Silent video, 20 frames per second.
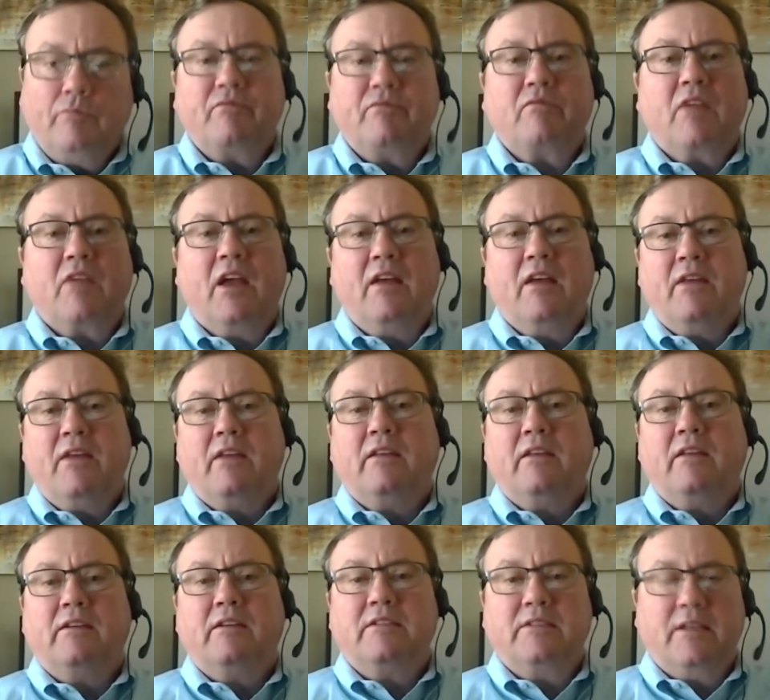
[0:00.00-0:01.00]
and then
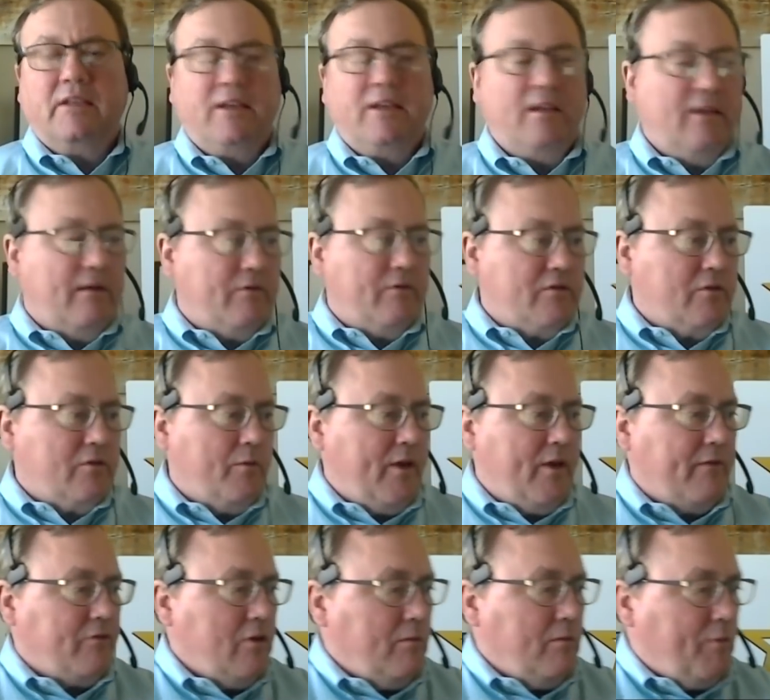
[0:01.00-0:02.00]
a city level. So we have
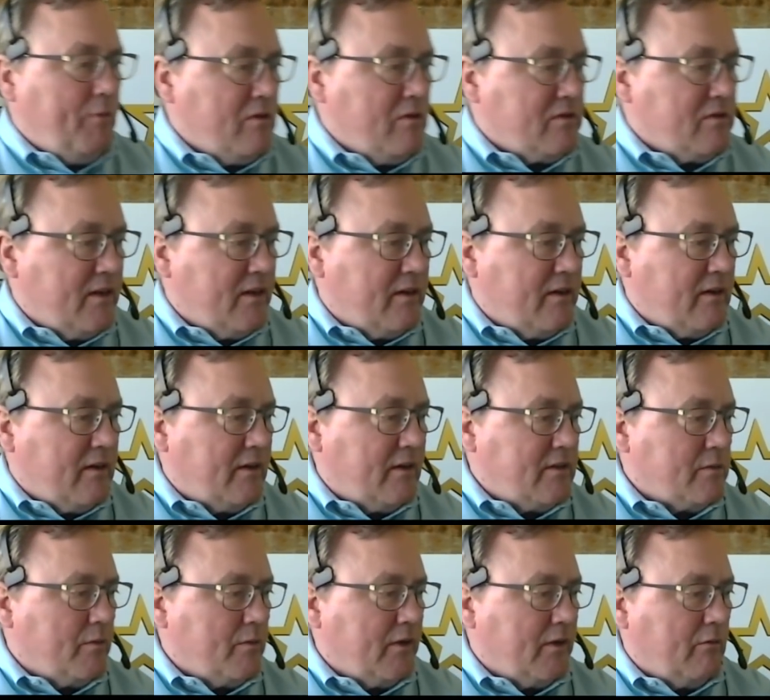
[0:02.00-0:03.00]
two posts that I just
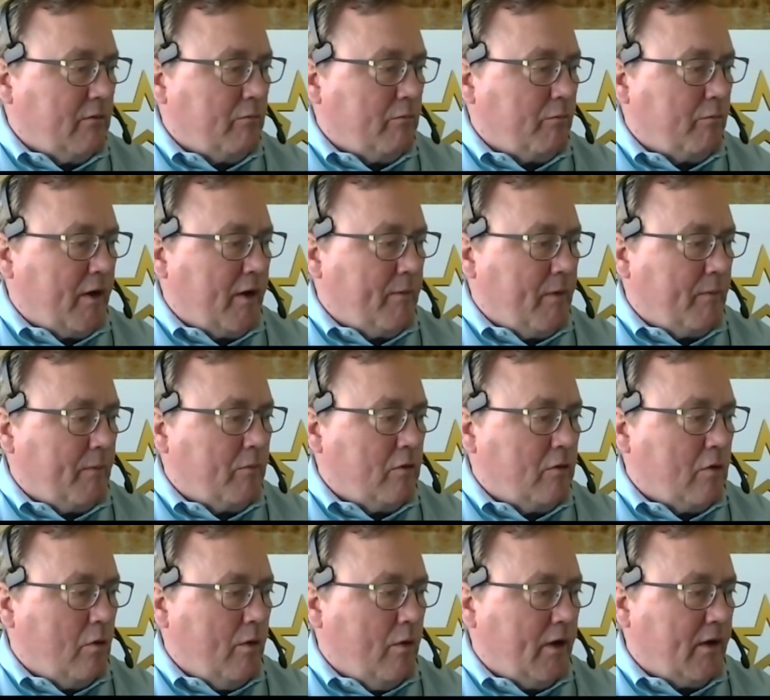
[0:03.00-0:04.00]
want to bring them up real
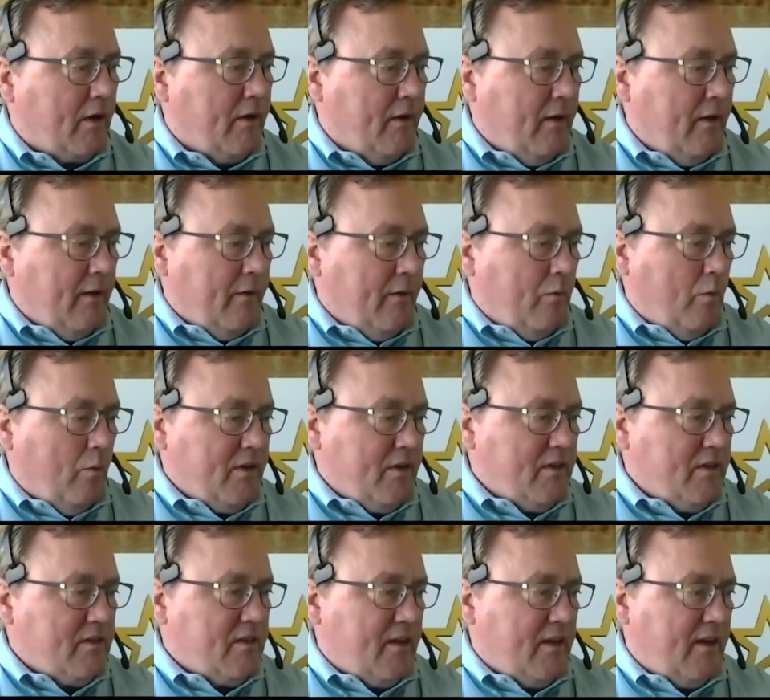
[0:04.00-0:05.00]
quick. One
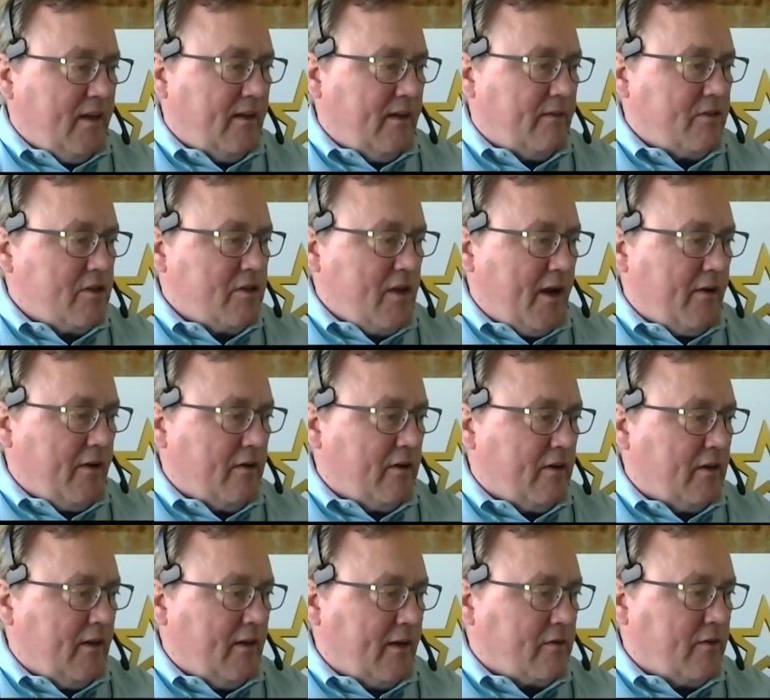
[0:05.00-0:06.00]
is the Schneider
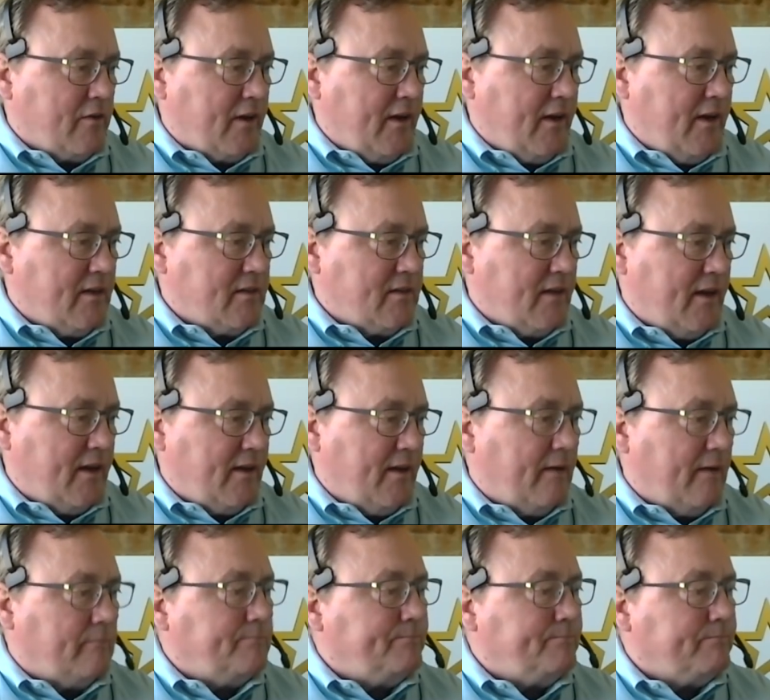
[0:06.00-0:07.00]
Electric has a
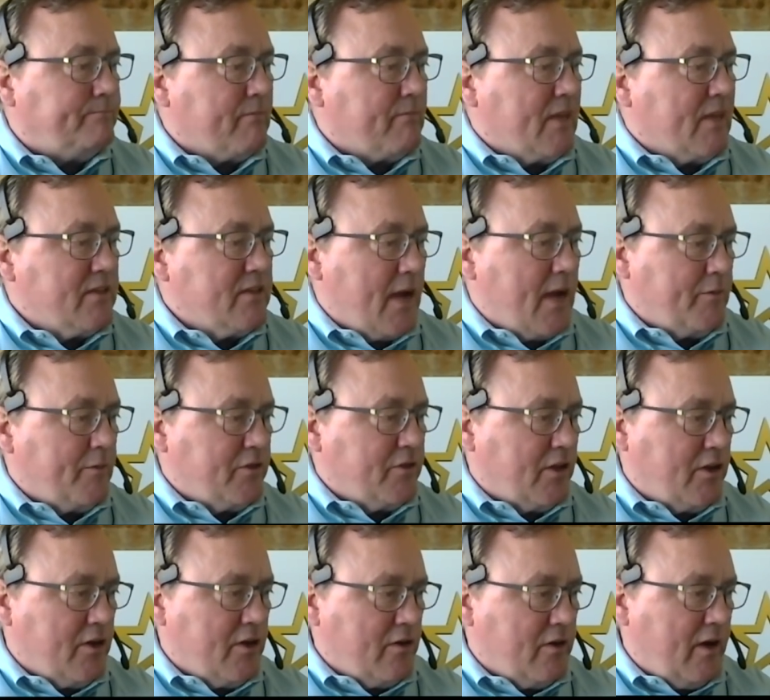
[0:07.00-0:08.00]

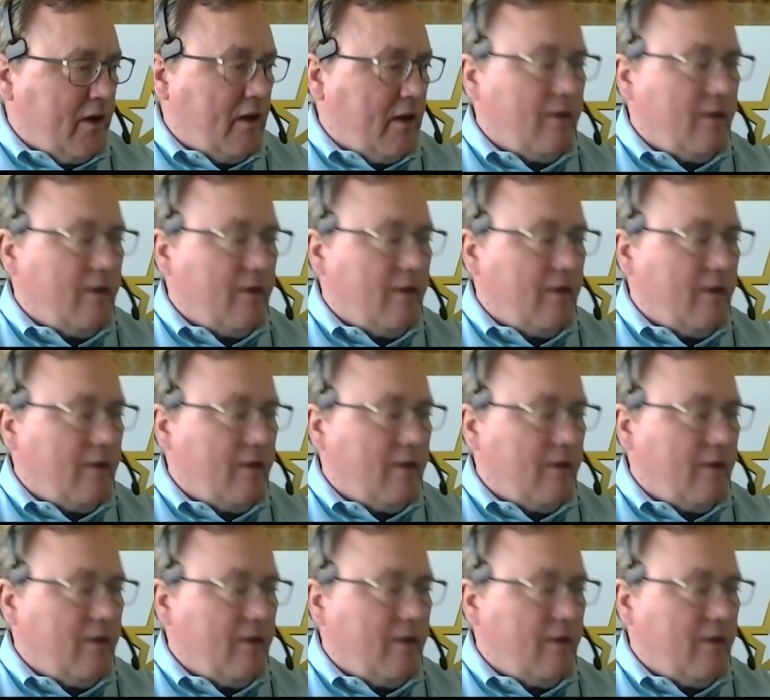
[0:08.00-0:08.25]
cybersecurity